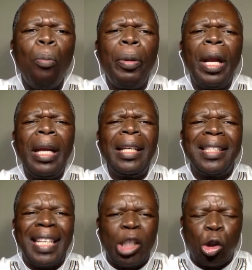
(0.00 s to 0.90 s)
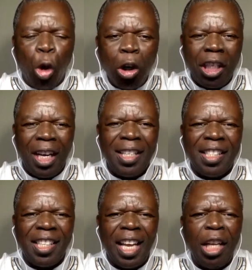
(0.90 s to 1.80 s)
bring
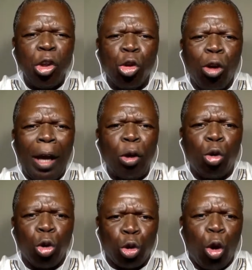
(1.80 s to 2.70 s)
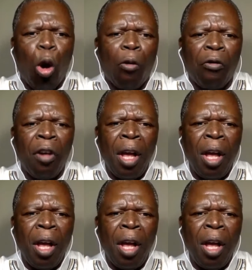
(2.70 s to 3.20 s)
distortions in trying to solve